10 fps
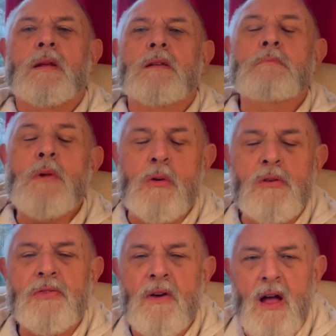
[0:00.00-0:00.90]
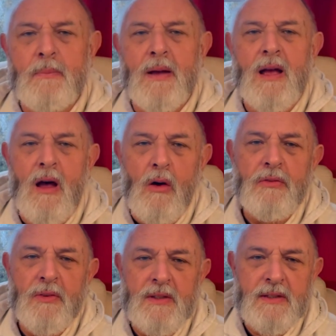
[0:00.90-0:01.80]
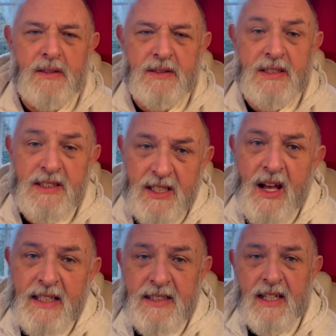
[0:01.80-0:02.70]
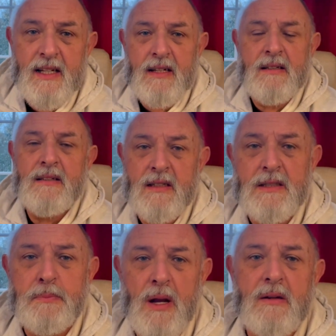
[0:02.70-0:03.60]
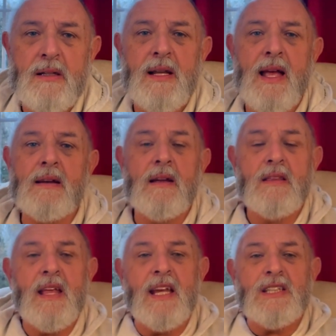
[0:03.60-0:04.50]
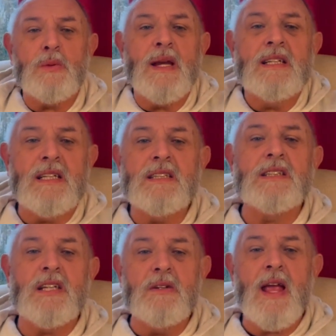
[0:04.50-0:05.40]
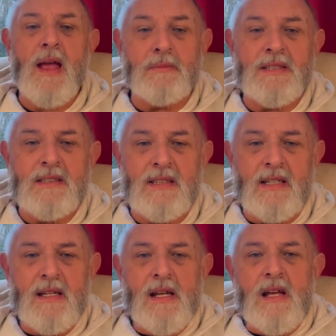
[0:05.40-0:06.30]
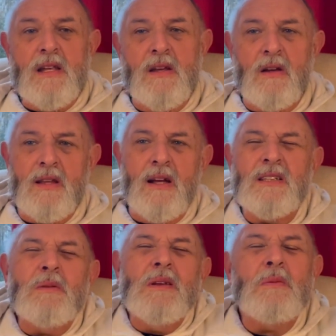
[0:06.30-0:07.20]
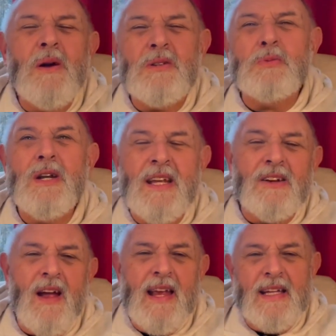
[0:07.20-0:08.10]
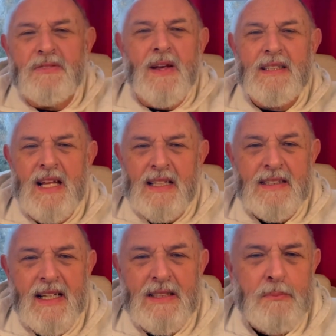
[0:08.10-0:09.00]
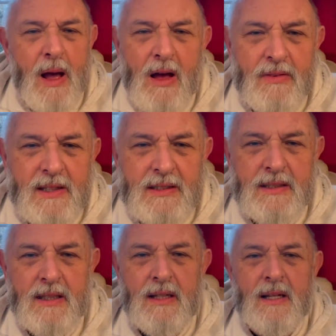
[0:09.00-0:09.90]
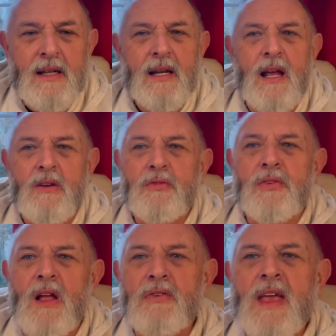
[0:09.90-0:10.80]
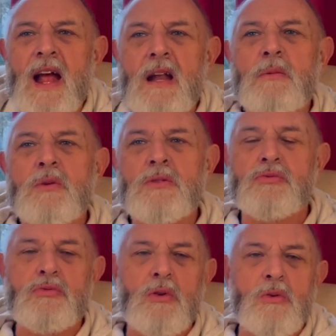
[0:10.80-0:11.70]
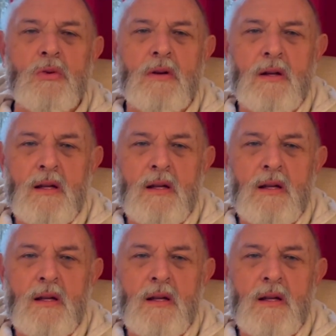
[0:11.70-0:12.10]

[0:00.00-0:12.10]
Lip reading: The moral fibre of society has broken down. And I think it swings into two camps, doesn't it? You got those, oh, well, the world's really great, it's fantastic, it's marvellous. You know, fluffy animals rule.